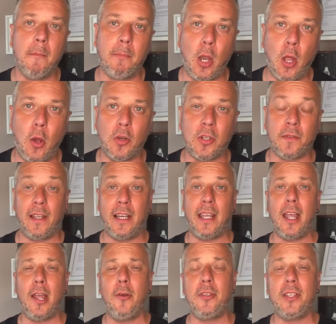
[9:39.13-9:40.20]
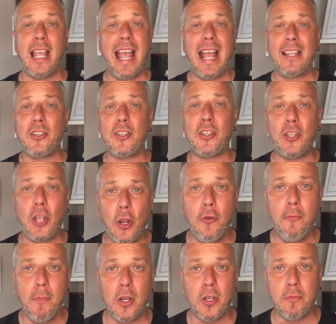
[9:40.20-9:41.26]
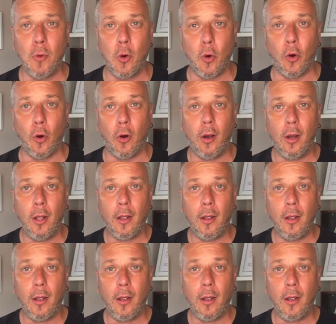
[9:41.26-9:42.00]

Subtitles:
blogs, videos, and so much more